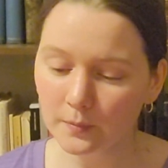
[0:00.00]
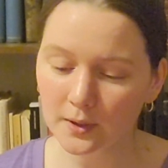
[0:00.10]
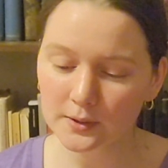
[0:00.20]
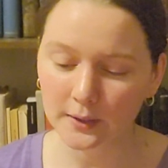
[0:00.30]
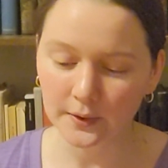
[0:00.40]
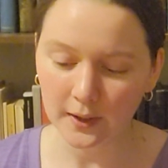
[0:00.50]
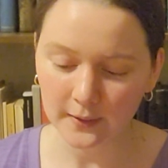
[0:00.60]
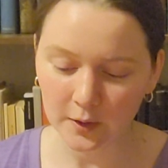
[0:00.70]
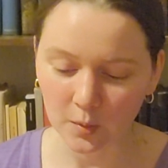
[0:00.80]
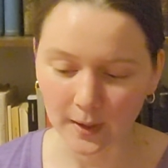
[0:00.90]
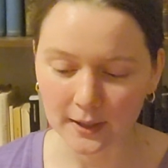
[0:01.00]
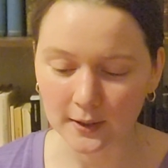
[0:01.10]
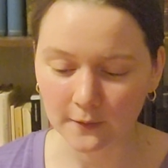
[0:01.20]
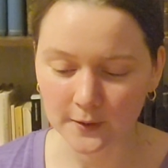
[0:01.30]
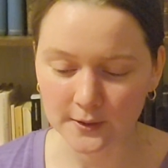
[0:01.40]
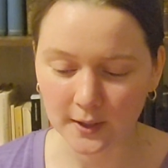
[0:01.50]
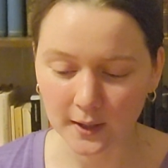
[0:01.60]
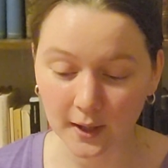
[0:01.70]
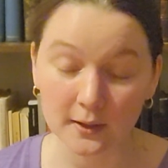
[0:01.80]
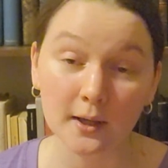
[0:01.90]
Something that you might give as
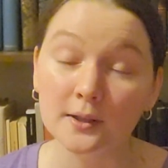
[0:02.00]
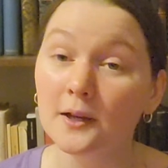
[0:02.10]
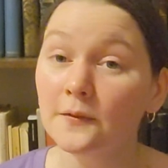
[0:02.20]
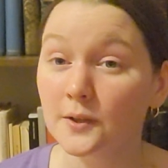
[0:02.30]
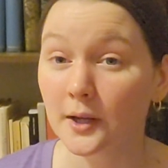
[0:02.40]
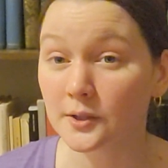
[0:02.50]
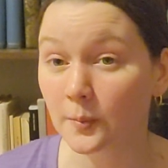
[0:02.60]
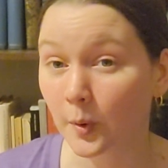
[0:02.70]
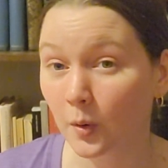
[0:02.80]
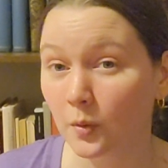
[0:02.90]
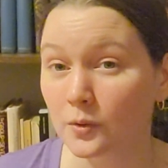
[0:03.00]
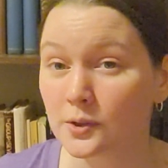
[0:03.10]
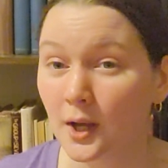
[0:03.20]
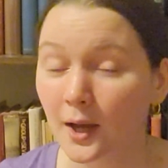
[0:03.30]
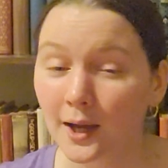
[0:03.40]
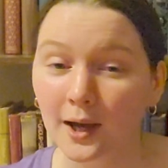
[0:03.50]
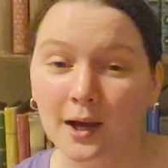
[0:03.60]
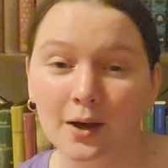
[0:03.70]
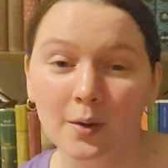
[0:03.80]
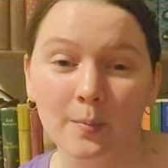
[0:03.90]
a gift, I suppose,
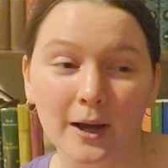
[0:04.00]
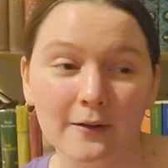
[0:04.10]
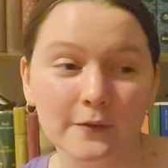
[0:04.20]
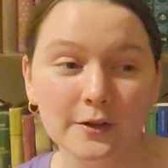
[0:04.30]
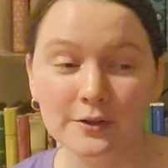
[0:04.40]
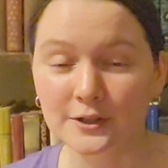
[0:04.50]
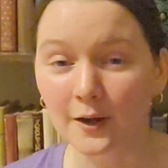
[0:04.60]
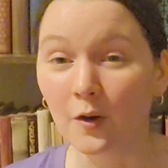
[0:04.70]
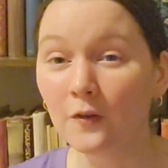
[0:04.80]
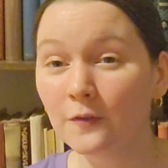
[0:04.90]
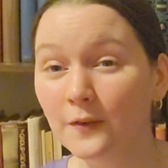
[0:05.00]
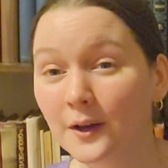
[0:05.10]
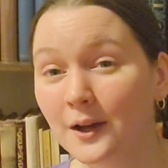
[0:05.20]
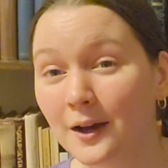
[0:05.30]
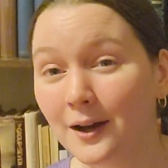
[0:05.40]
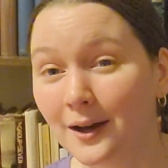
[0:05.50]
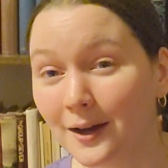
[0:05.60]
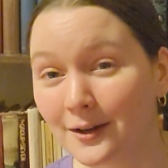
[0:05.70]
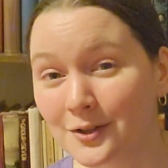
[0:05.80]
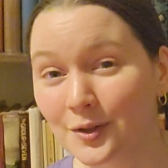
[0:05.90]
or buy for yourself.
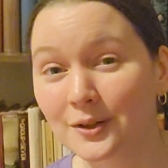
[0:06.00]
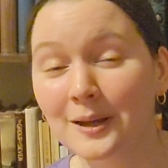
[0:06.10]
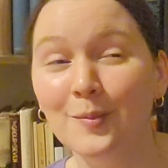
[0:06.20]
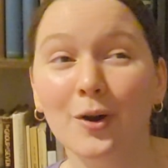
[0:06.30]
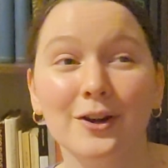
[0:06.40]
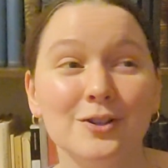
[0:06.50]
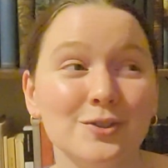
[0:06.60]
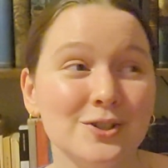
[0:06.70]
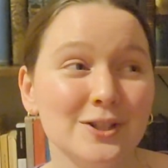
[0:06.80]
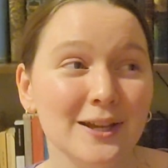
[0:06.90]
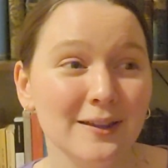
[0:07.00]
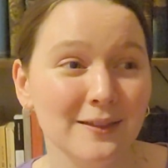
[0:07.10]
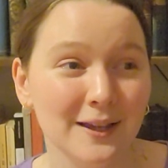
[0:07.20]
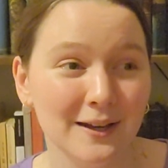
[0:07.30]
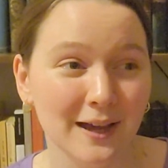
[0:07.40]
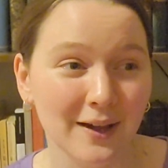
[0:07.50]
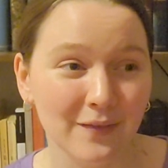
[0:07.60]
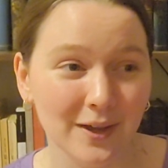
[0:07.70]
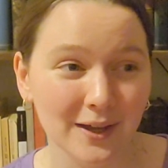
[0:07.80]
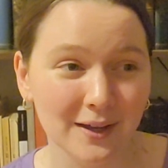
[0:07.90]
Certainly more interesting than
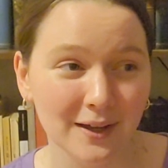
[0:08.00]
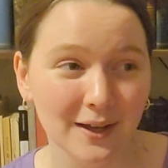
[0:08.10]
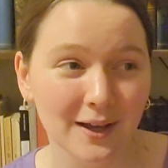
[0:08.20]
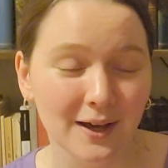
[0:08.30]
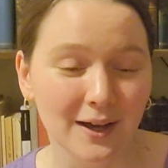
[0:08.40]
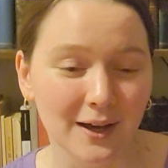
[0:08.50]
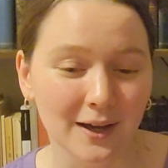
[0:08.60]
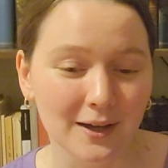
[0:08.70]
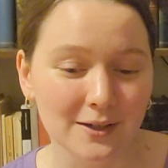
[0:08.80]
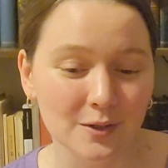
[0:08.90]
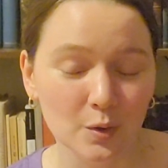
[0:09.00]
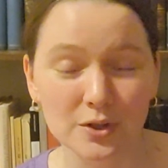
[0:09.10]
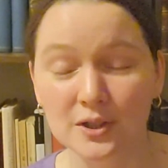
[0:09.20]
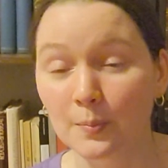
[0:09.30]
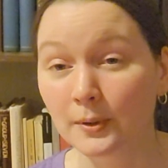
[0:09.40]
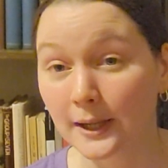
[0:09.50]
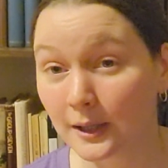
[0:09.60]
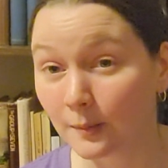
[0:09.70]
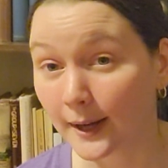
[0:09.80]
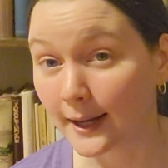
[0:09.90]
having, just a
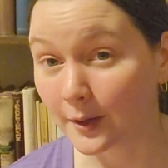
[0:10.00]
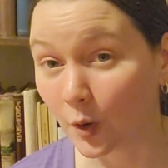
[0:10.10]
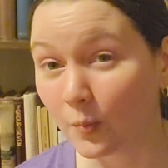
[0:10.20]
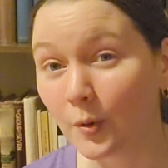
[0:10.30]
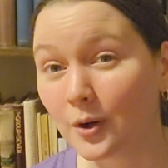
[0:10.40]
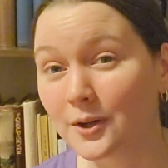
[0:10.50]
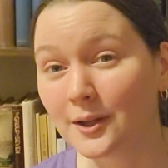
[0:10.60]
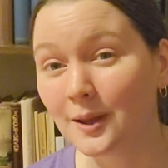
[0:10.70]
plain blank notebook to